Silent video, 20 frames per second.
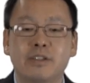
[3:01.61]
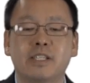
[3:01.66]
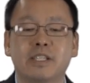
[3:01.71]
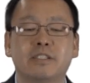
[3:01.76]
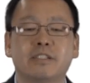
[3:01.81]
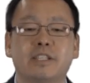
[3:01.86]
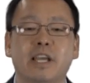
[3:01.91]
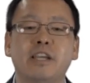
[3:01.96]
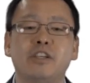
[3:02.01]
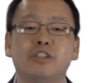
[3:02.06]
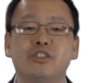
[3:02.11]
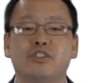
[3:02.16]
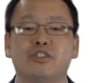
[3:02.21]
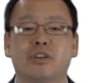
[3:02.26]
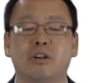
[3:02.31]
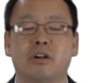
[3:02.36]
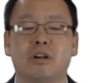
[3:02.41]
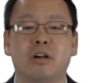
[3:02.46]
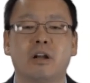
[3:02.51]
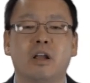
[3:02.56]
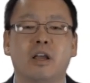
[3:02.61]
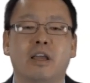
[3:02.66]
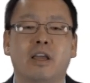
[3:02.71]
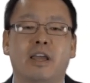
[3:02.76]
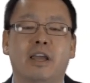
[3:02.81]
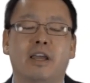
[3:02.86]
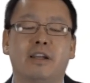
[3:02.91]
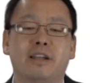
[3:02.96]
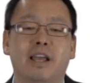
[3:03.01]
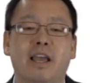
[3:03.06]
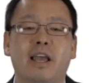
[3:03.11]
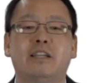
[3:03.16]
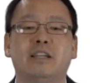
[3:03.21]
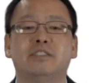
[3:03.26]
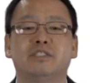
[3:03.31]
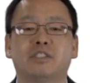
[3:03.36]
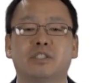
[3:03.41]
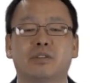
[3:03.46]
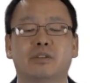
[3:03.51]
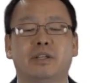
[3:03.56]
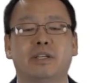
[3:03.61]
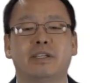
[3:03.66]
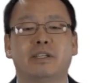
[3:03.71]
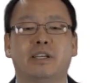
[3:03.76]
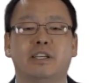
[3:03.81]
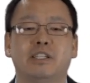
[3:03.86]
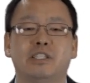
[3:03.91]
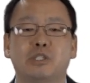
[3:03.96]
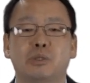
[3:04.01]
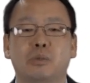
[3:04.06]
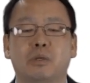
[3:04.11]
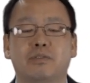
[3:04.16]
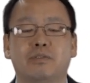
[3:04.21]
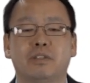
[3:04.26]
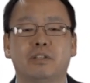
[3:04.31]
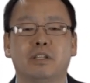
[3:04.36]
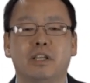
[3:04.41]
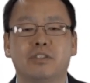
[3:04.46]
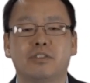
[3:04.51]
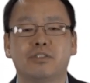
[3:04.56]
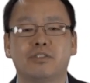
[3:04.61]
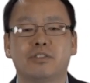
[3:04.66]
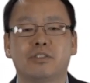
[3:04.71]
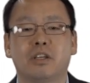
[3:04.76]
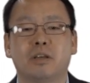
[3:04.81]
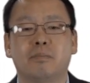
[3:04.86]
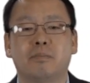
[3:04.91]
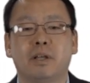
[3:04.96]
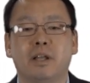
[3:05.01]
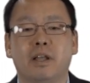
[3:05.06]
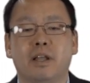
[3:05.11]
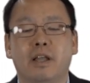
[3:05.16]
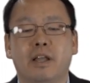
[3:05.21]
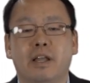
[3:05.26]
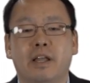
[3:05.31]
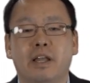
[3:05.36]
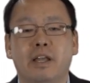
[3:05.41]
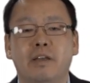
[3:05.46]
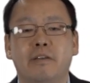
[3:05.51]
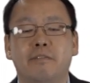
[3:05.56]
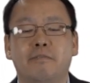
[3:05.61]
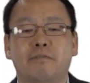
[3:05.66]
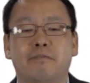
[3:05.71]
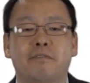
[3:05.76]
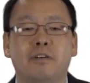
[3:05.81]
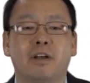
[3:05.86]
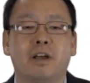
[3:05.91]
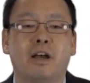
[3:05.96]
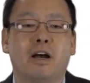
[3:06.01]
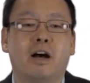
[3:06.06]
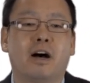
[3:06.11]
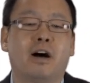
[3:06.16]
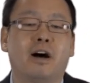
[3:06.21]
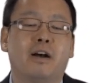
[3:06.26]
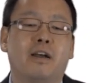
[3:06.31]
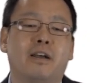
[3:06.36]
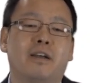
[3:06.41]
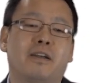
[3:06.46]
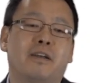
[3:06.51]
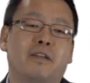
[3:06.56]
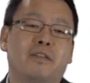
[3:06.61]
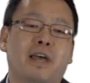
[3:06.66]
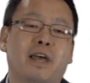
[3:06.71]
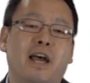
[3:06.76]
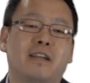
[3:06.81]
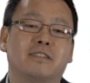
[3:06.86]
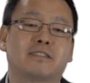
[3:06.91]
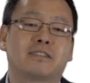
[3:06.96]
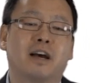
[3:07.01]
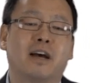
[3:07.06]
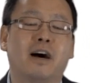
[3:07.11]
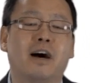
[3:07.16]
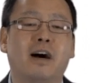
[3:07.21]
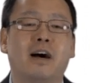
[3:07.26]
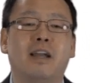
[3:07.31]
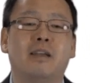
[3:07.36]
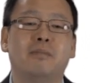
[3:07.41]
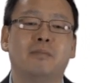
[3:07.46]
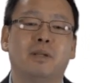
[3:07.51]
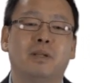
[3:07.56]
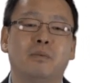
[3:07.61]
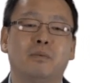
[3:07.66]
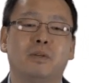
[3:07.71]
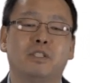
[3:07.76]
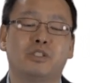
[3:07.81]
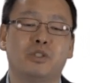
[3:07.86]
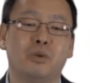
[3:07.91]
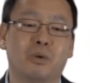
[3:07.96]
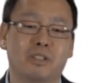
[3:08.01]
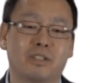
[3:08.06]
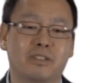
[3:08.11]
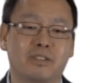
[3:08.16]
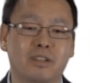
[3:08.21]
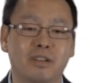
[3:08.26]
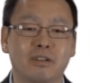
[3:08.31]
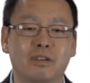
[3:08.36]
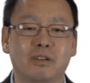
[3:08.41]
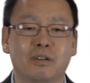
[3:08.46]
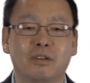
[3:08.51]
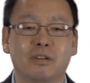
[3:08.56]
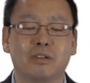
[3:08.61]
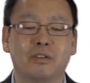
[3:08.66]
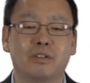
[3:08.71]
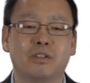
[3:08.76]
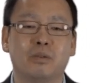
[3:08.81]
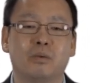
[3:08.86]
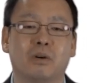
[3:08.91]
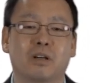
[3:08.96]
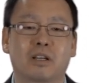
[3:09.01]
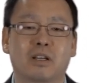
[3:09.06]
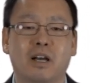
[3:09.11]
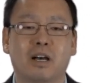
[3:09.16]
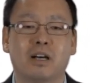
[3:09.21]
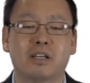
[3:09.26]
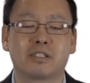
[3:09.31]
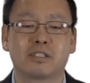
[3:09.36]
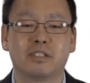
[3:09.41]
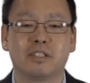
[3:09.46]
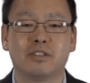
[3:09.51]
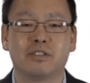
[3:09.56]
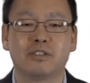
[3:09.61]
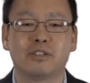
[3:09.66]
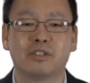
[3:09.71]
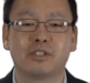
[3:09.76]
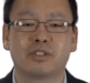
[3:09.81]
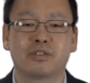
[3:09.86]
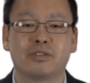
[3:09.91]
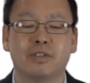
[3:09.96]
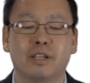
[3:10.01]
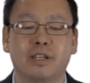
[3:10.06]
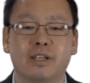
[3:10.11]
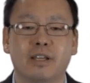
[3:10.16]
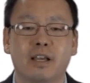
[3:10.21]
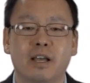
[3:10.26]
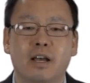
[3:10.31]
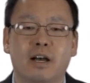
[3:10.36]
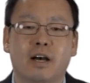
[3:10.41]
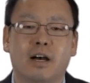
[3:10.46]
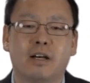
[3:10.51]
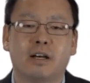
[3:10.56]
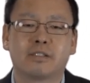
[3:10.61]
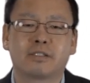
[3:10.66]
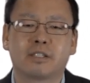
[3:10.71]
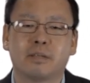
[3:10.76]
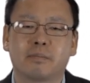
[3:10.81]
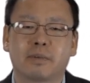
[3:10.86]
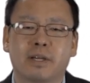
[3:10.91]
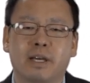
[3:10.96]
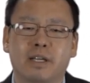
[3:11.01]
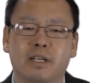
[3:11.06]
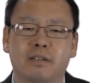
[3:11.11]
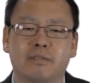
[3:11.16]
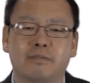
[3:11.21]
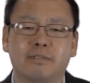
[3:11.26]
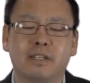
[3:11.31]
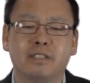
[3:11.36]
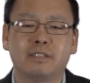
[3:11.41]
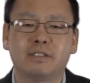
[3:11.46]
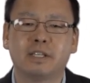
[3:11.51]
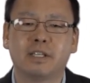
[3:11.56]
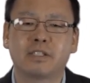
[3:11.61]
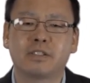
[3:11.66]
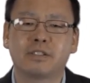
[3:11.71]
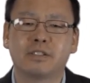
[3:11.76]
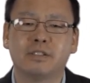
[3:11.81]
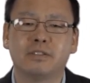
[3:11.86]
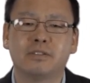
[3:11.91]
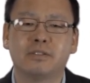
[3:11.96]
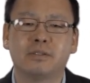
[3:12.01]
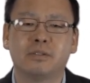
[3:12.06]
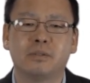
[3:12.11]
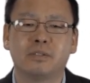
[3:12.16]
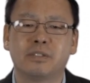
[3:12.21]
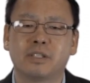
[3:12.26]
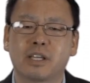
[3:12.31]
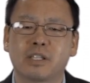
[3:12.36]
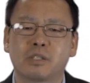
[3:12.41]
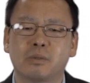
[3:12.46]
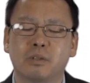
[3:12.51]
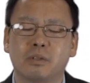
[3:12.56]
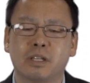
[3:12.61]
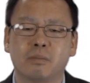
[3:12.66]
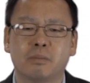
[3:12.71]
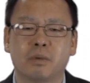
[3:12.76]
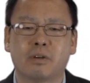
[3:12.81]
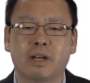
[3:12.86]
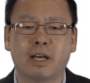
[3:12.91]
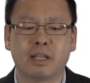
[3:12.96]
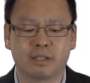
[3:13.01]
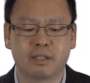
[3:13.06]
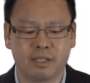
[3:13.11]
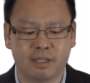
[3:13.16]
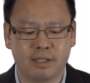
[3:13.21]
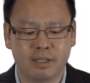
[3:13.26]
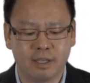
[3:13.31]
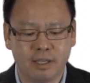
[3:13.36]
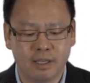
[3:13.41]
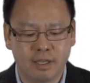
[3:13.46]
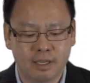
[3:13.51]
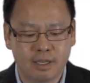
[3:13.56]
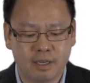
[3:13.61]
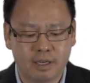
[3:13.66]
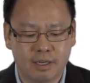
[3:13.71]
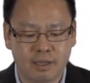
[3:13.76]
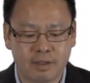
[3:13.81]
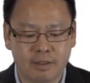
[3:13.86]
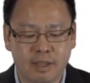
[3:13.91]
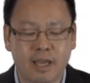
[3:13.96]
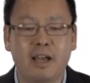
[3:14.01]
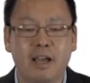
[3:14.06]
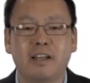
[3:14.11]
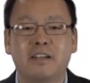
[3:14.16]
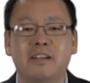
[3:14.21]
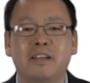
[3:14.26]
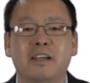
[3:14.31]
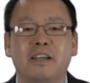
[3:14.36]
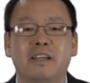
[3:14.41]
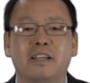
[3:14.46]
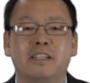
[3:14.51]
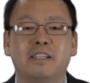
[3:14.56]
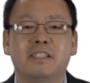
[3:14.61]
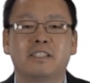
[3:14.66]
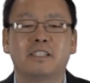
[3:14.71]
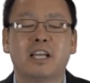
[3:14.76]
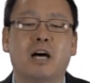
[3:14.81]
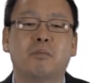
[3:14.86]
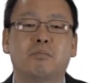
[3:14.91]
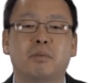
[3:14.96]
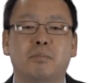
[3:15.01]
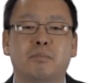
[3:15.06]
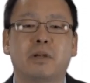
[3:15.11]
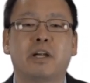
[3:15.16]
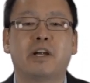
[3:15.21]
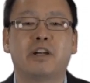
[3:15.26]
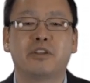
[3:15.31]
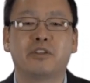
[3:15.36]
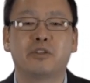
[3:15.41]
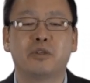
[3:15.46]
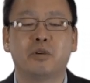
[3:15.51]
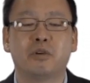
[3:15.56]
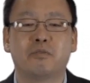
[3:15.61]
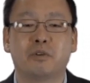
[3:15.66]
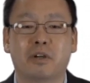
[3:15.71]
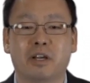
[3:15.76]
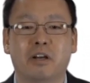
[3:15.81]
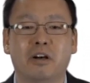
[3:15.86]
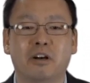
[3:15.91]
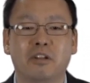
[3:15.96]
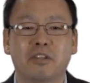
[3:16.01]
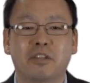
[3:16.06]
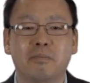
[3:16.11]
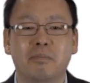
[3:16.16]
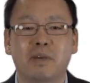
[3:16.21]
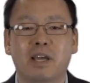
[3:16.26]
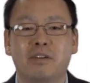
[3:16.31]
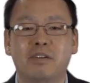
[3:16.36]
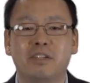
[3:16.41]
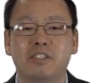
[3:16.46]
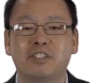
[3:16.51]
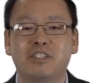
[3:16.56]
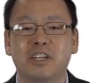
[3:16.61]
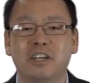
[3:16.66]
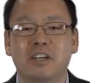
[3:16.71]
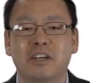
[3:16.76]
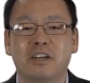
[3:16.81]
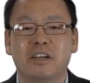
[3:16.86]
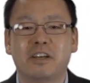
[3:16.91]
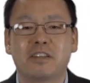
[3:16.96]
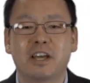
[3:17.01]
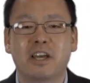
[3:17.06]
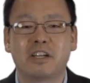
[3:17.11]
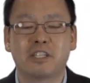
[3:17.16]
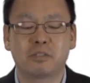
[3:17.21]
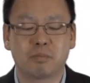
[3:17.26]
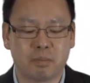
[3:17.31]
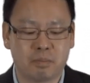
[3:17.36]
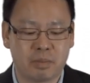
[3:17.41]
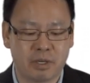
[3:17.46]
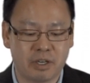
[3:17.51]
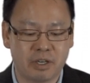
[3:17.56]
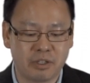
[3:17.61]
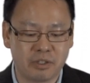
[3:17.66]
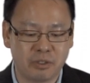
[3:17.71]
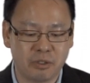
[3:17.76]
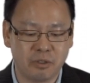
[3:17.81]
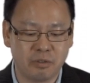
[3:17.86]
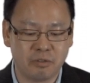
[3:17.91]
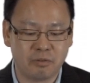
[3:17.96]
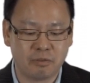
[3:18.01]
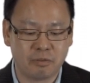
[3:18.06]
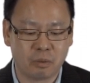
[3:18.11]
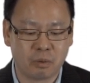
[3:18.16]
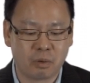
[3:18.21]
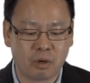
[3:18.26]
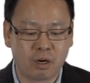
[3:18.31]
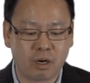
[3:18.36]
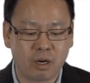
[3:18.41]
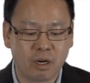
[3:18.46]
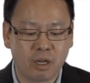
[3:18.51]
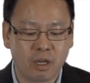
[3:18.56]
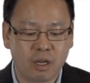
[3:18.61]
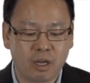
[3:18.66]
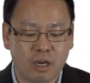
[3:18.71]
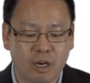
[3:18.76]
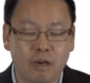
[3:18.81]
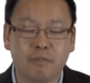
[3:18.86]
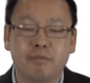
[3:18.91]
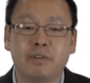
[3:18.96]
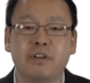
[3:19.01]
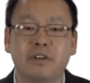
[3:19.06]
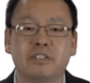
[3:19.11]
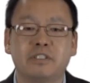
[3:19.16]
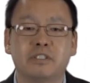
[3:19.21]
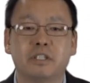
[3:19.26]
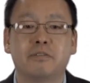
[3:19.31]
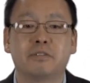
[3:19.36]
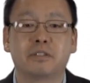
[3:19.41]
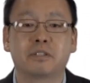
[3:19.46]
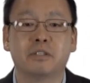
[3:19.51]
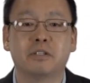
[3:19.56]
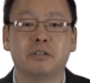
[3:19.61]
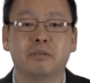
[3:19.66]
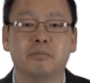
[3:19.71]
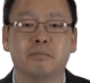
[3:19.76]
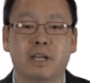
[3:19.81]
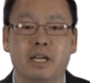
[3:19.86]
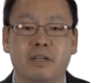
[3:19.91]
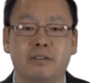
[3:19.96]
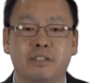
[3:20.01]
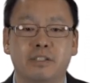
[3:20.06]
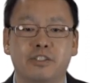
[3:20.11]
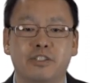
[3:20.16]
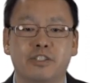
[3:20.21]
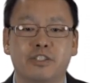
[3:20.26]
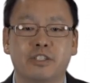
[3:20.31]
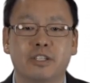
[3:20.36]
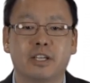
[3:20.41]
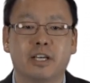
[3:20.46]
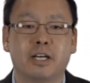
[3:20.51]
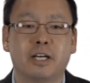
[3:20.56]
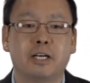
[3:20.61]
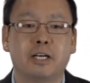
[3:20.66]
is a danger in entering into a relationship if that time in which you are single, you are constantly nurturing some kind of addiction to sexual immorality. That is not preparing you for a healthy marriage. That is preparing you for a very difficult marriage.